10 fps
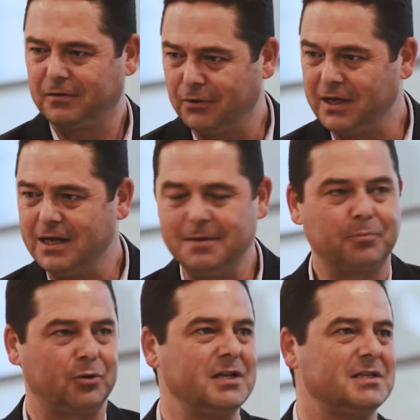
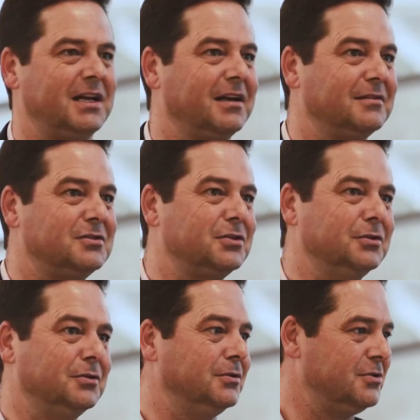3D printing
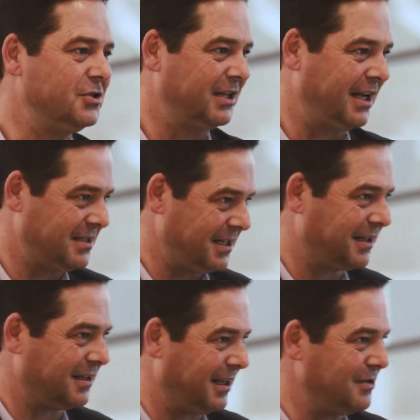to genetic
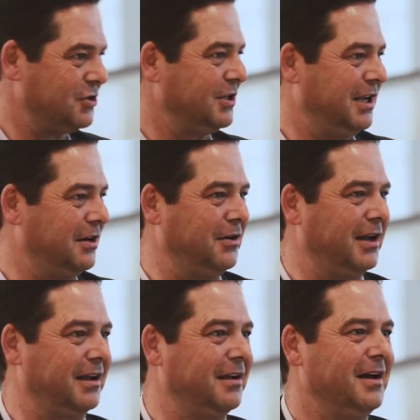
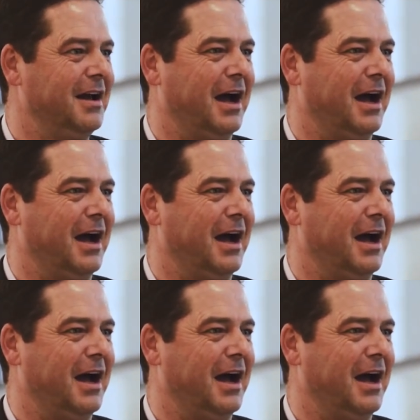engineering,